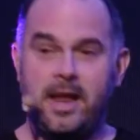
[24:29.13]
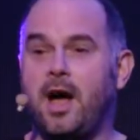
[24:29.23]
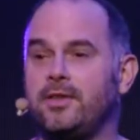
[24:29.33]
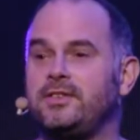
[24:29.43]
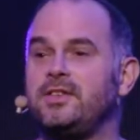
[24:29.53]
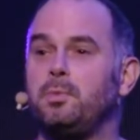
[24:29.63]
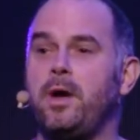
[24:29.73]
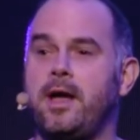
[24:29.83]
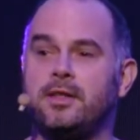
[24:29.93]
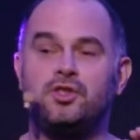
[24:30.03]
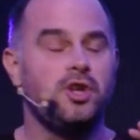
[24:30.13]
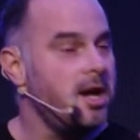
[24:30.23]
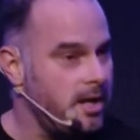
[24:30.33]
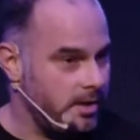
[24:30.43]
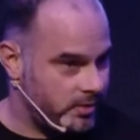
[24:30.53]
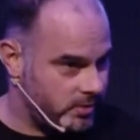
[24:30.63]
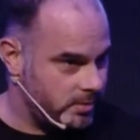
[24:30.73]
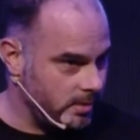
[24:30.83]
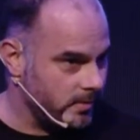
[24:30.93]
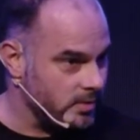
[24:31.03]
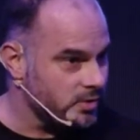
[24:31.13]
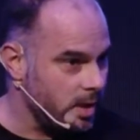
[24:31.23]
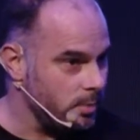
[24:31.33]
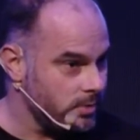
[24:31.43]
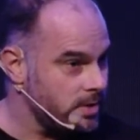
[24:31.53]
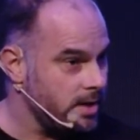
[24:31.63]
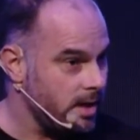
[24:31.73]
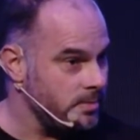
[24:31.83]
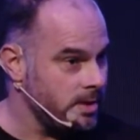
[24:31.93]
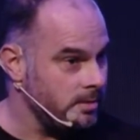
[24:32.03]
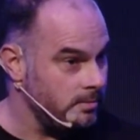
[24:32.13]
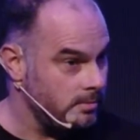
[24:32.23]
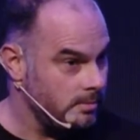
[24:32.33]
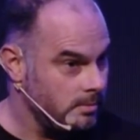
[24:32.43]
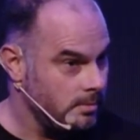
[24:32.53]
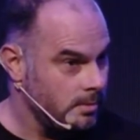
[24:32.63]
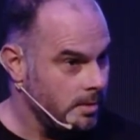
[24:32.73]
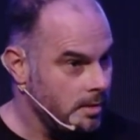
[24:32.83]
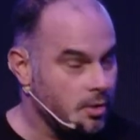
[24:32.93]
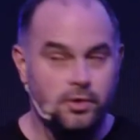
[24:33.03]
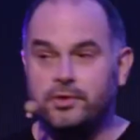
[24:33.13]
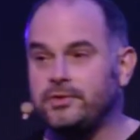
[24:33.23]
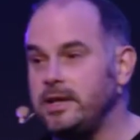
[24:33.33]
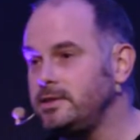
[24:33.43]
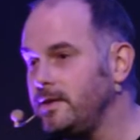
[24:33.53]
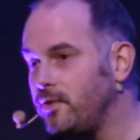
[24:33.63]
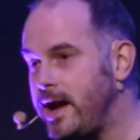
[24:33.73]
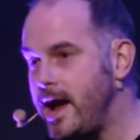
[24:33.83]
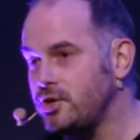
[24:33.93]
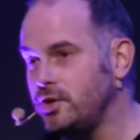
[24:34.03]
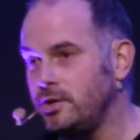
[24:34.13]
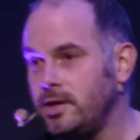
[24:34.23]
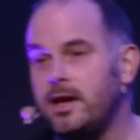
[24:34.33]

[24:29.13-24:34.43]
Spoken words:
Now, this is where the genius of consultancy comes in. Because your instinctive reaction